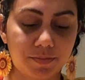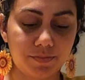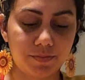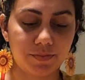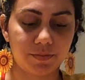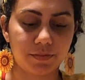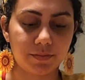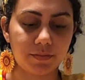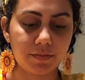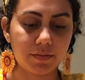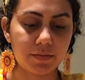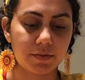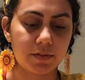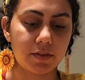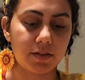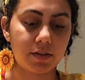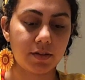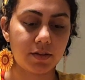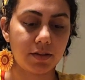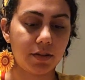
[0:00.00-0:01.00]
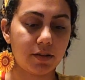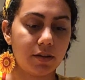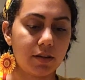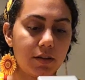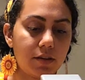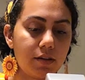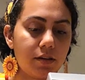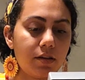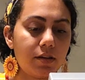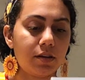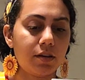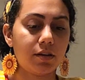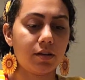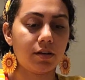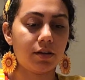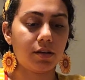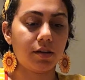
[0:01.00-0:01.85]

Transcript: [no speech]